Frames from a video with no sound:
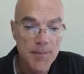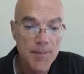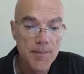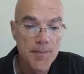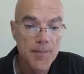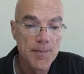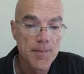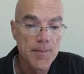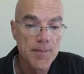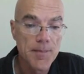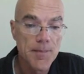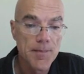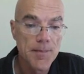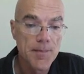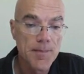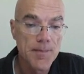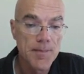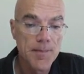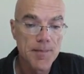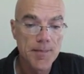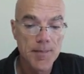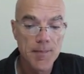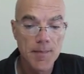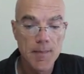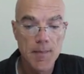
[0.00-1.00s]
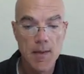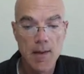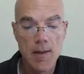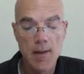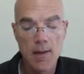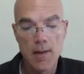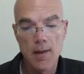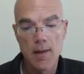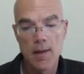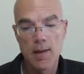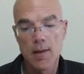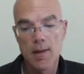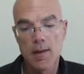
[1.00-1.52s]

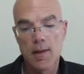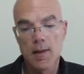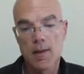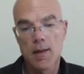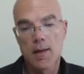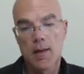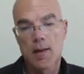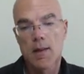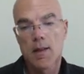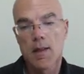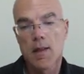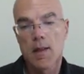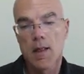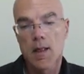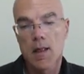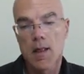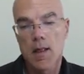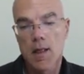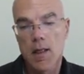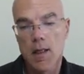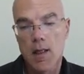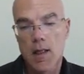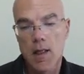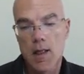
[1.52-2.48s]
Nothing is said.